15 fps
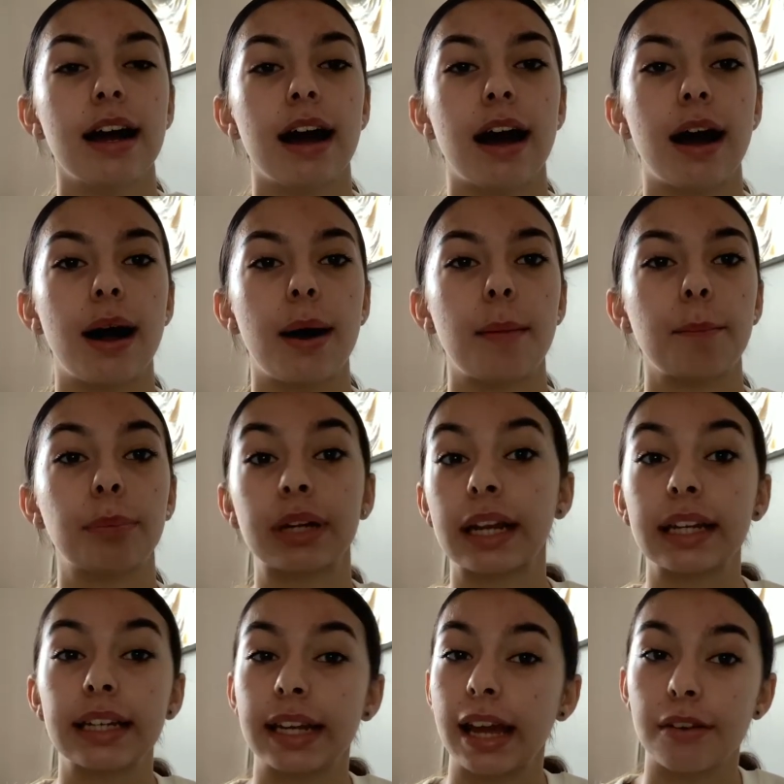but I
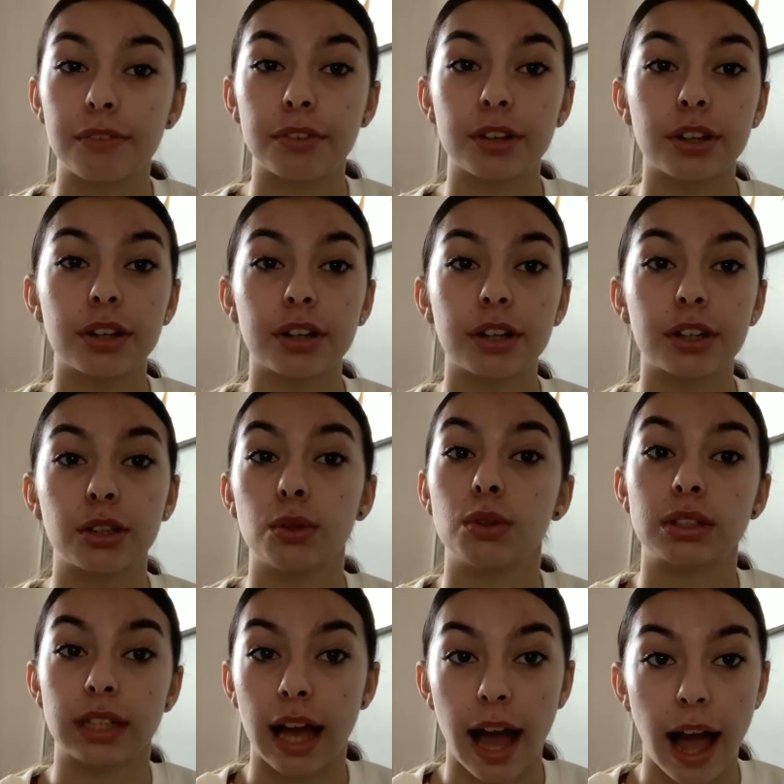never
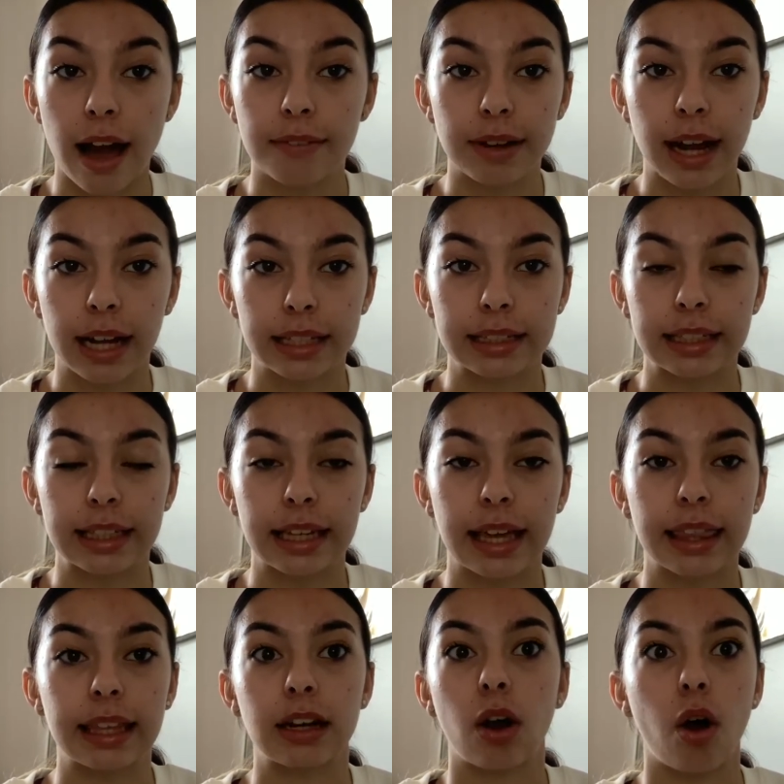used to have acne. And
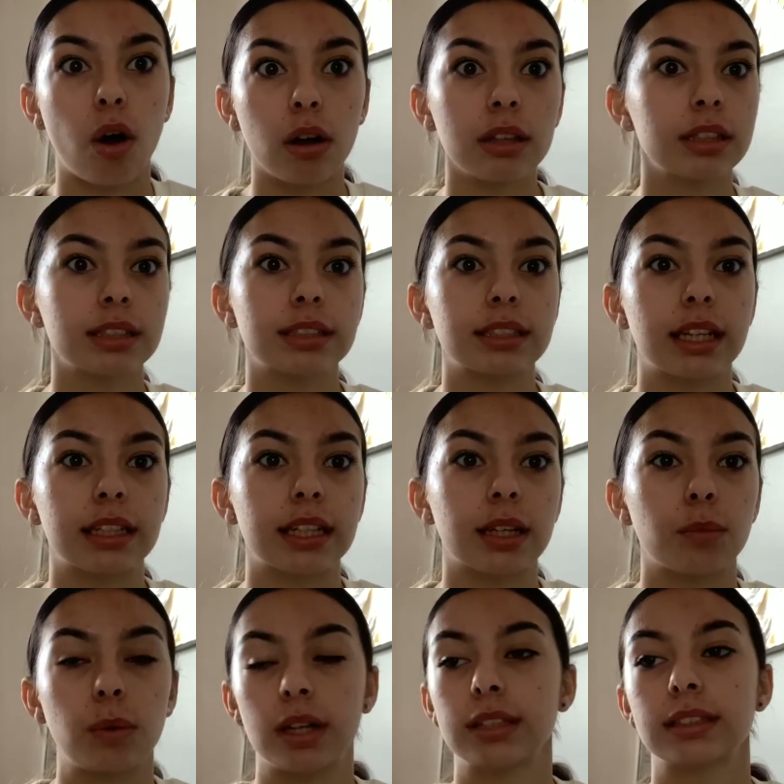then all of a sudden,
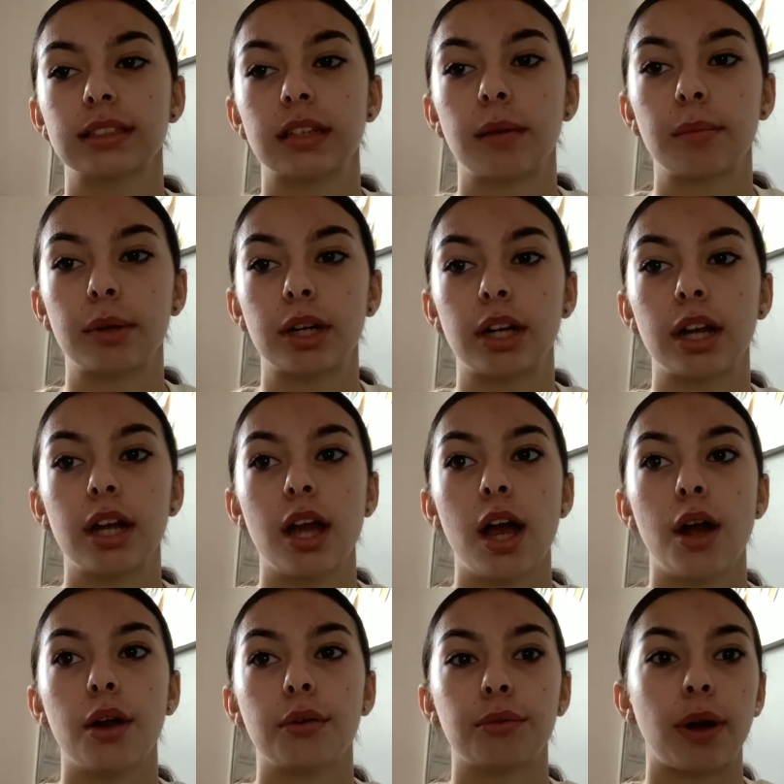one summer,
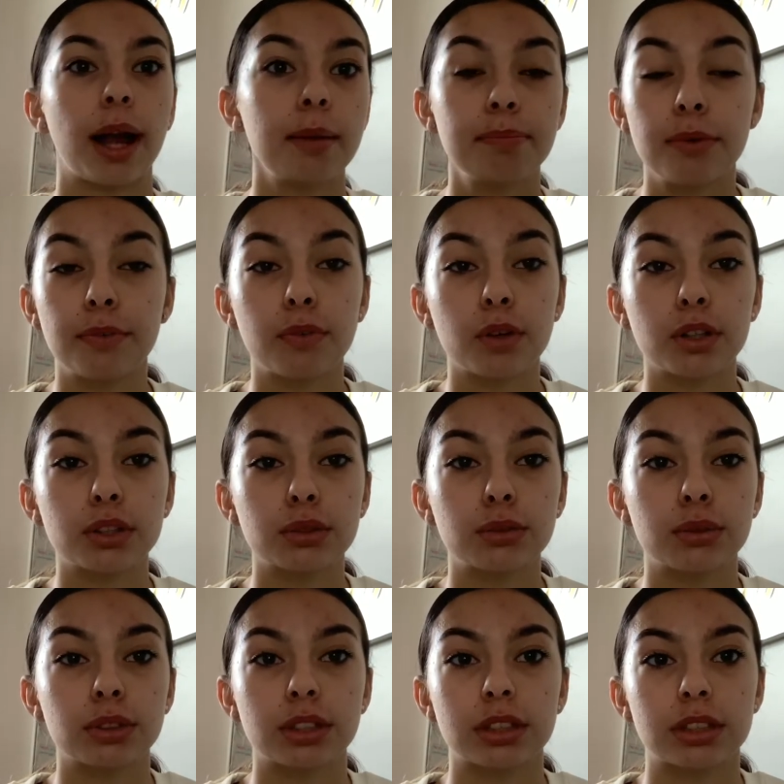right before
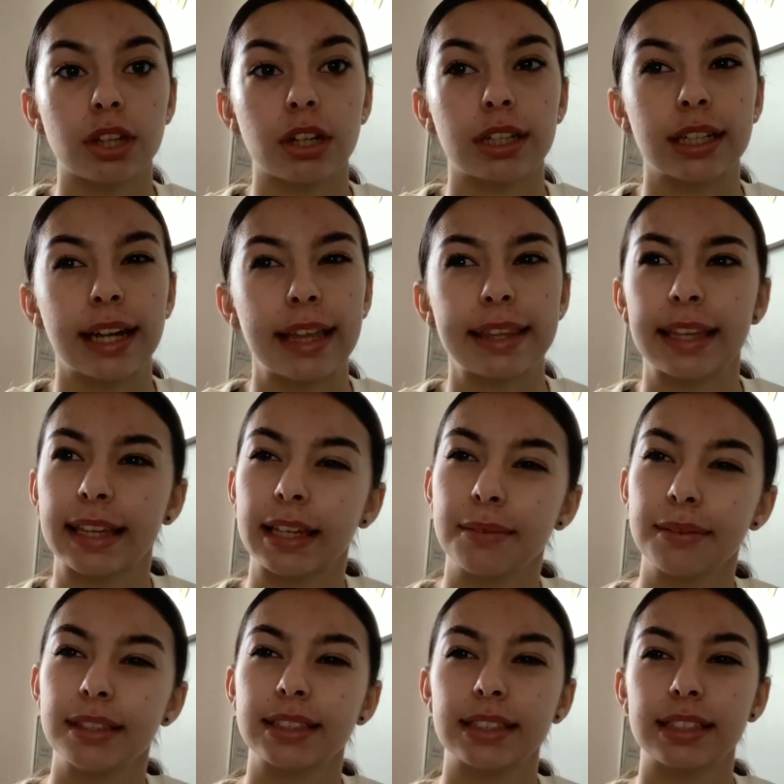school started, I think it
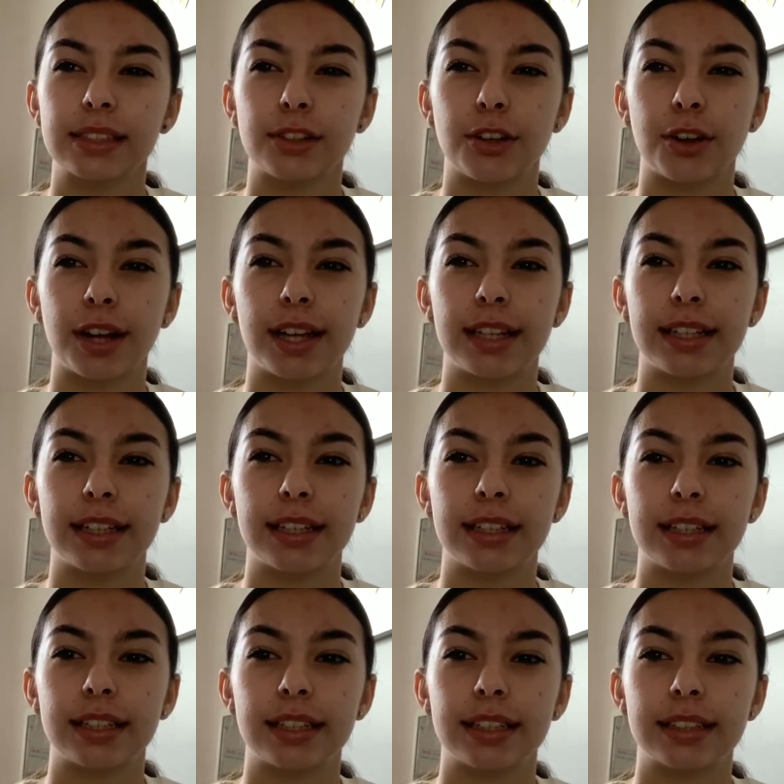was in grade